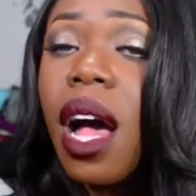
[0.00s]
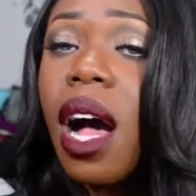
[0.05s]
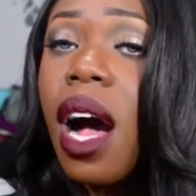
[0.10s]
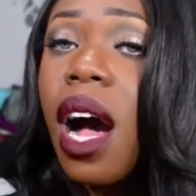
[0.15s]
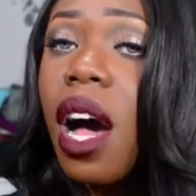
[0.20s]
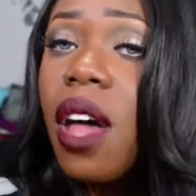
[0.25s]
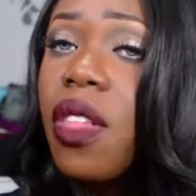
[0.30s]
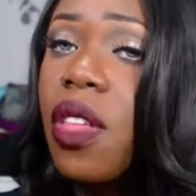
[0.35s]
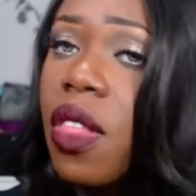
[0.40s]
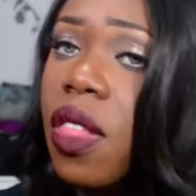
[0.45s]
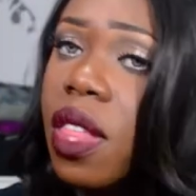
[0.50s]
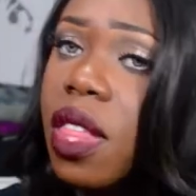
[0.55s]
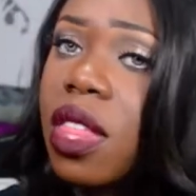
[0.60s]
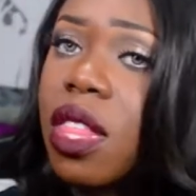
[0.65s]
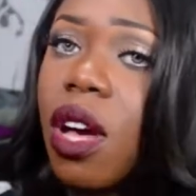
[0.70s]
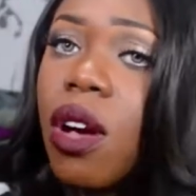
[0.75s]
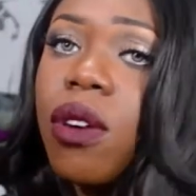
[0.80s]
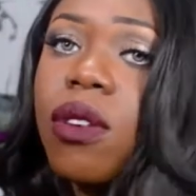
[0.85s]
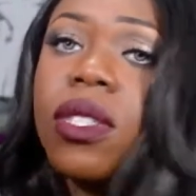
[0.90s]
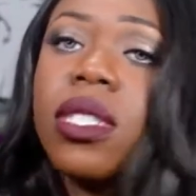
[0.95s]
Other than
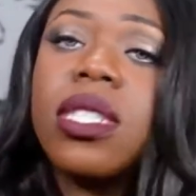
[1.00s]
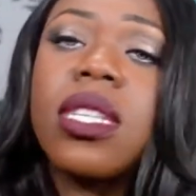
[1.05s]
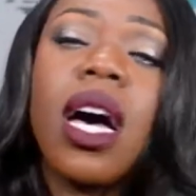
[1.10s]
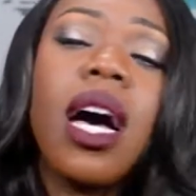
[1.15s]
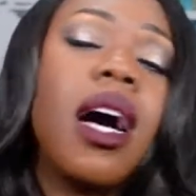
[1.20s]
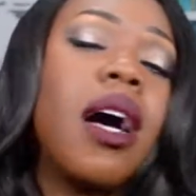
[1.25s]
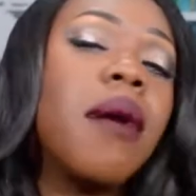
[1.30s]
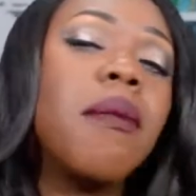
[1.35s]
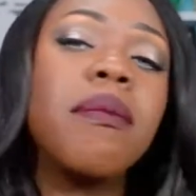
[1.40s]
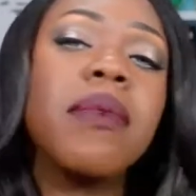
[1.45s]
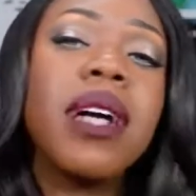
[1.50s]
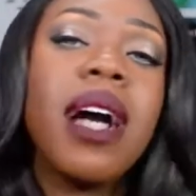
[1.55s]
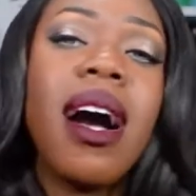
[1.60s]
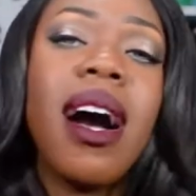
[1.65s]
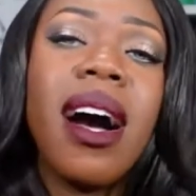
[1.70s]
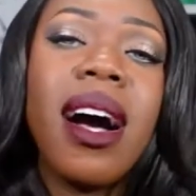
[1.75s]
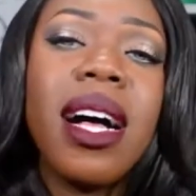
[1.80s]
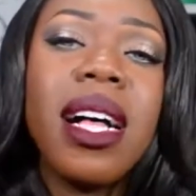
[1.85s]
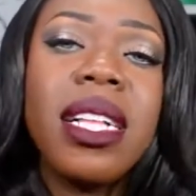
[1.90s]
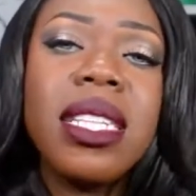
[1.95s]
those
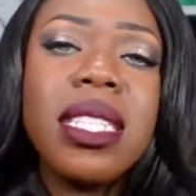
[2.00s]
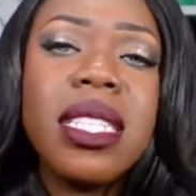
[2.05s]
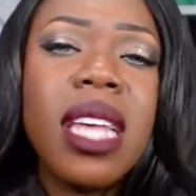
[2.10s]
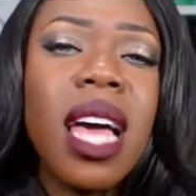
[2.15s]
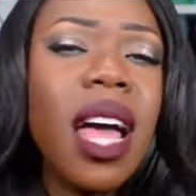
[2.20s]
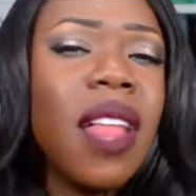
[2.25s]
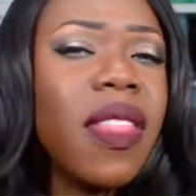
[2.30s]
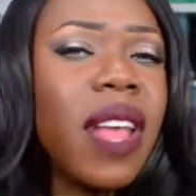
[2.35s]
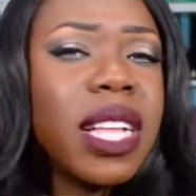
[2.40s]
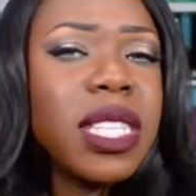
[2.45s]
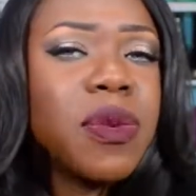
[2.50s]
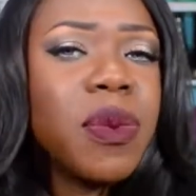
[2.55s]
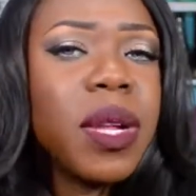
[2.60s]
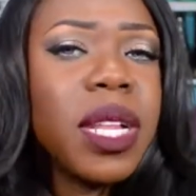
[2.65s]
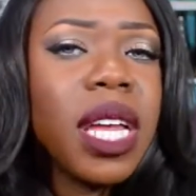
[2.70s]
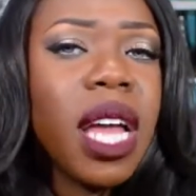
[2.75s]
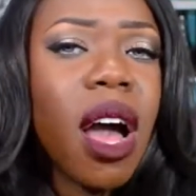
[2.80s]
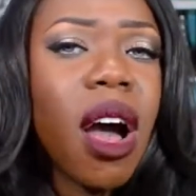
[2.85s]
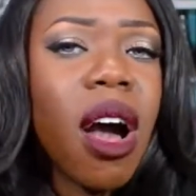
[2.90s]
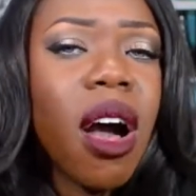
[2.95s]
cons, that's
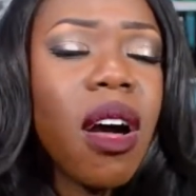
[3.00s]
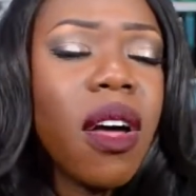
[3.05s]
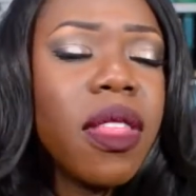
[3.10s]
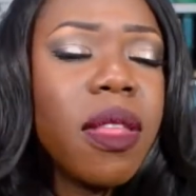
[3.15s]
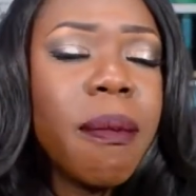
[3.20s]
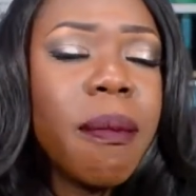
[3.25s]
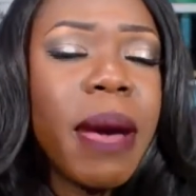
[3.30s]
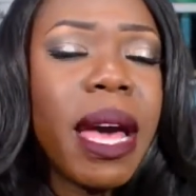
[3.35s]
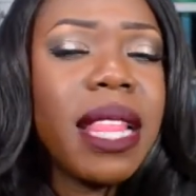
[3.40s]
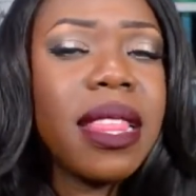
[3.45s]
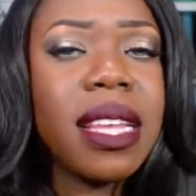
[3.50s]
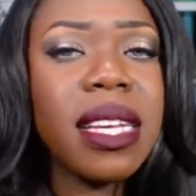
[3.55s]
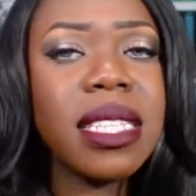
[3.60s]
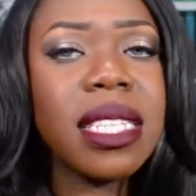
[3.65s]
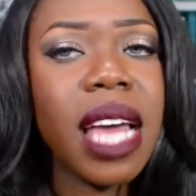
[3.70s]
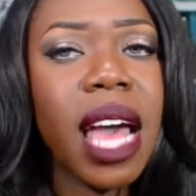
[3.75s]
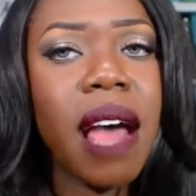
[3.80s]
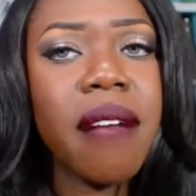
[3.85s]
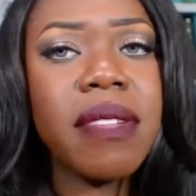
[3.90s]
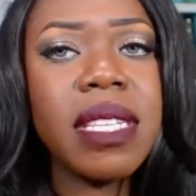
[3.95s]
really all the bad things
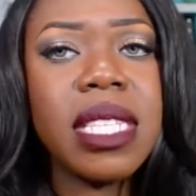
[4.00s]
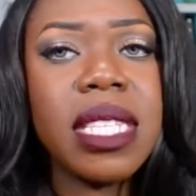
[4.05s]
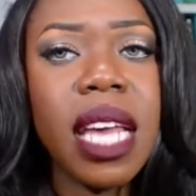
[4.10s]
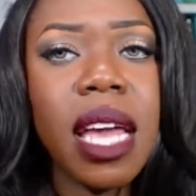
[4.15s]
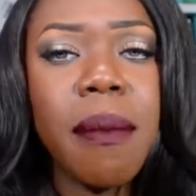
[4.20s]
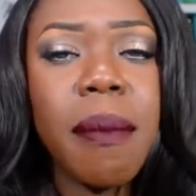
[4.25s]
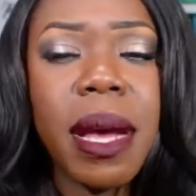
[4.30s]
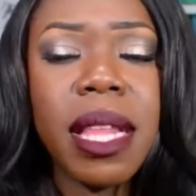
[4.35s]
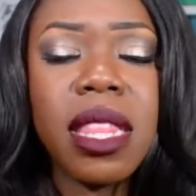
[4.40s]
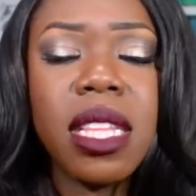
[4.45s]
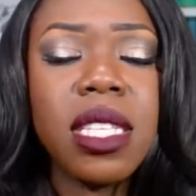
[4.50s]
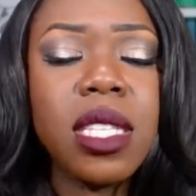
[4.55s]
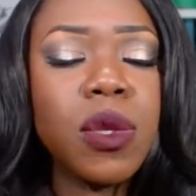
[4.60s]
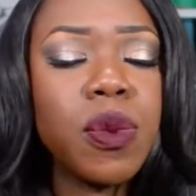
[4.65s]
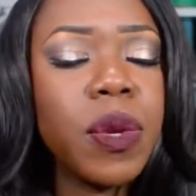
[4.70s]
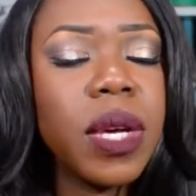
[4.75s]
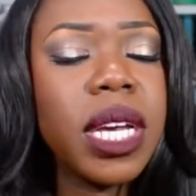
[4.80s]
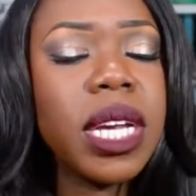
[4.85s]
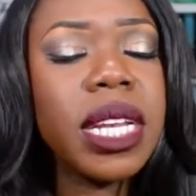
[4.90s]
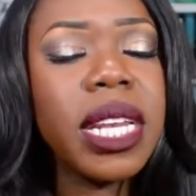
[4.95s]
I have to say about this
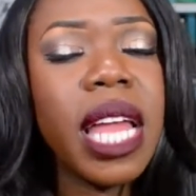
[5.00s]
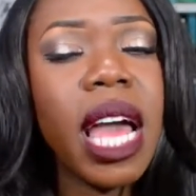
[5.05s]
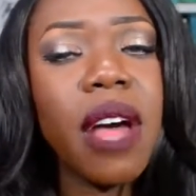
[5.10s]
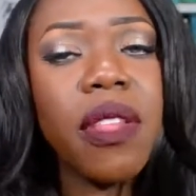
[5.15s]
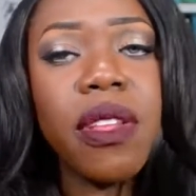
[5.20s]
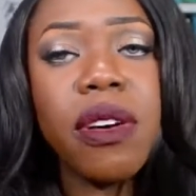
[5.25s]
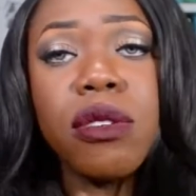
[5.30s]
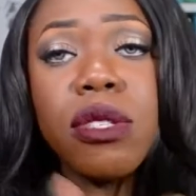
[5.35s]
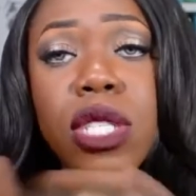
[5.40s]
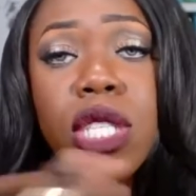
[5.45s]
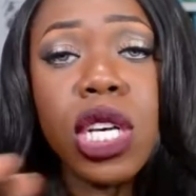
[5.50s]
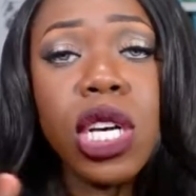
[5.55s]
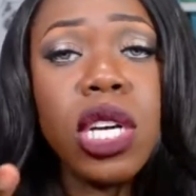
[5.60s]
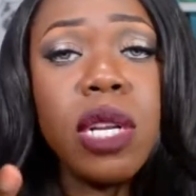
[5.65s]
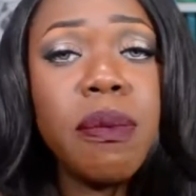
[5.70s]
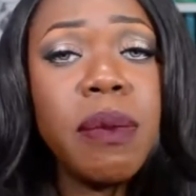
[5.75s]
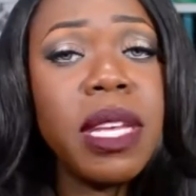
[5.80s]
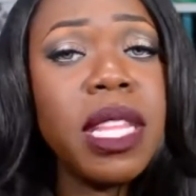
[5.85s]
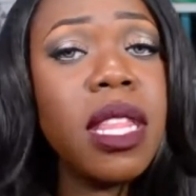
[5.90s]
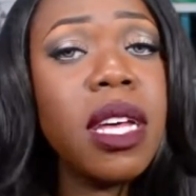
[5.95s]
wig. Now, those
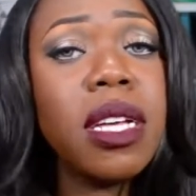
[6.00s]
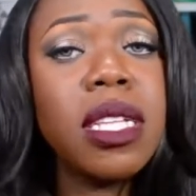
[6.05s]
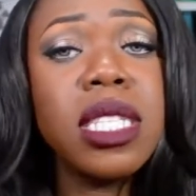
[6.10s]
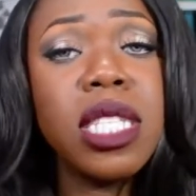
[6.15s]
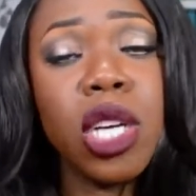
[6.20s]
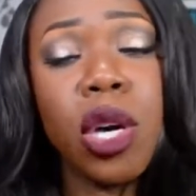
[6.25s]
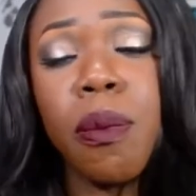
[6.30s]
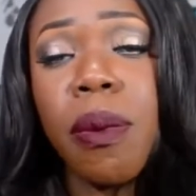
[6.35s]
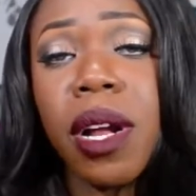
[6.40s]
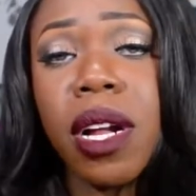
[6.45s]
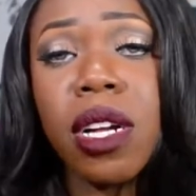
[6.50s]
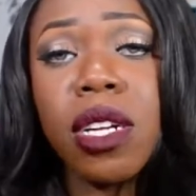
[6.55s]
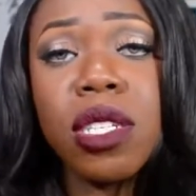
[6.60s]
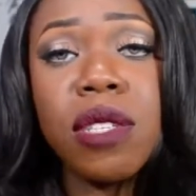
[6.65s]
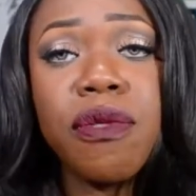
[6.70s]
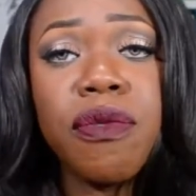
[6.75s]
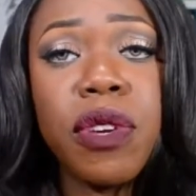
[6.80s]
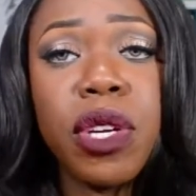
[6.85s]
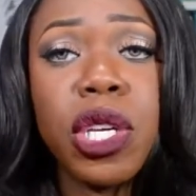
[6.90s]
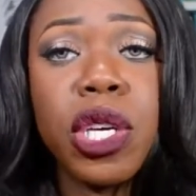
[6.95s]
could be the deal
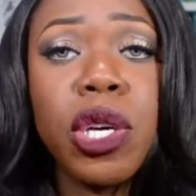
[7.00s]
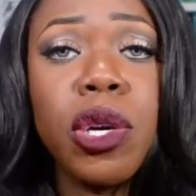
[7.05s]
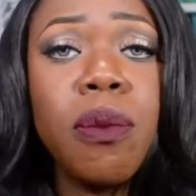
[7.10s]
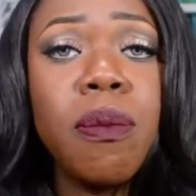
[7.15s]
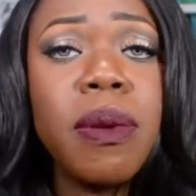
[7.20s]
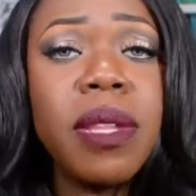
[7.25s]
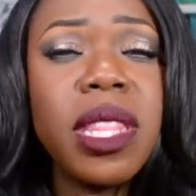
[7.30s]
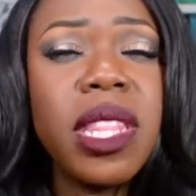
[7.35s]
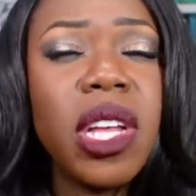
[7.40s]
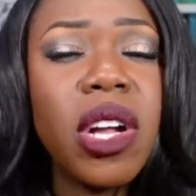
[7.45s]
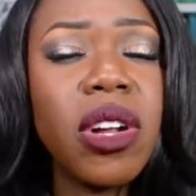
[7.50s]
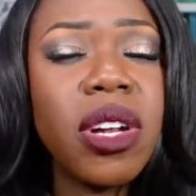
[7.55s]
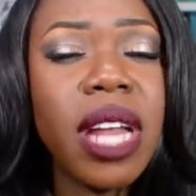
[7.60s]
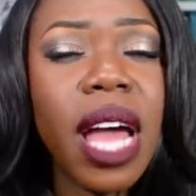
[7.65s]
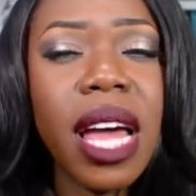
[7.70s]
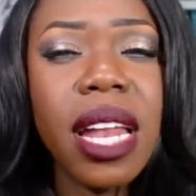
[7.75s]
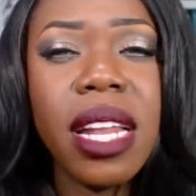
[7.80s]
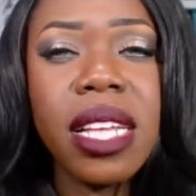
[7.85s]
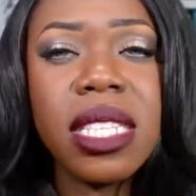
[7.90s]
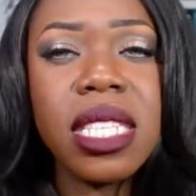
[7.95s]
breakers for you, but they're
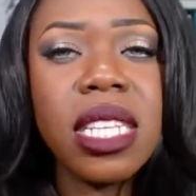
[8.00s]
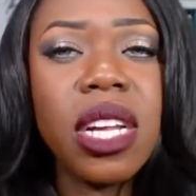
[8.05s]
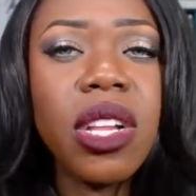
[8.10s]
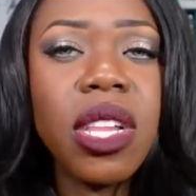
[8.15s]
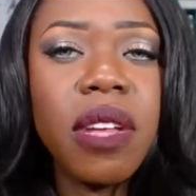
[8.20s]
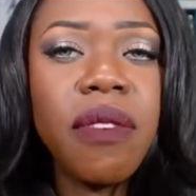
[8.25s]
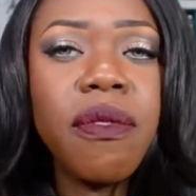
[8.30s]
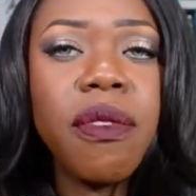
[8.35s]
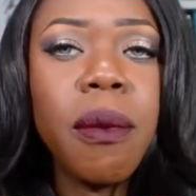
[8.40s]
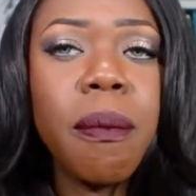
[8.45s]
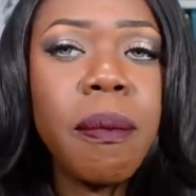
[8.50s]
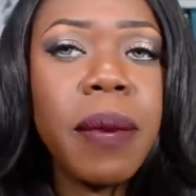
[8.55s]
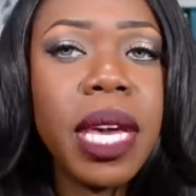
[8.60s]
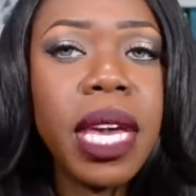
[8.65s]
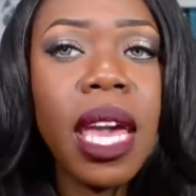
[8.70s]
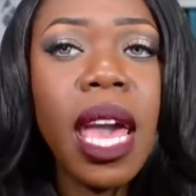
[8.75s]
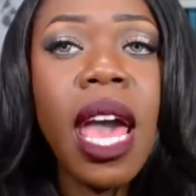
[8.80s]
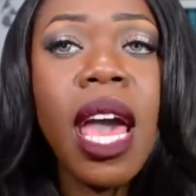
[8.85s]
not necessarily for me.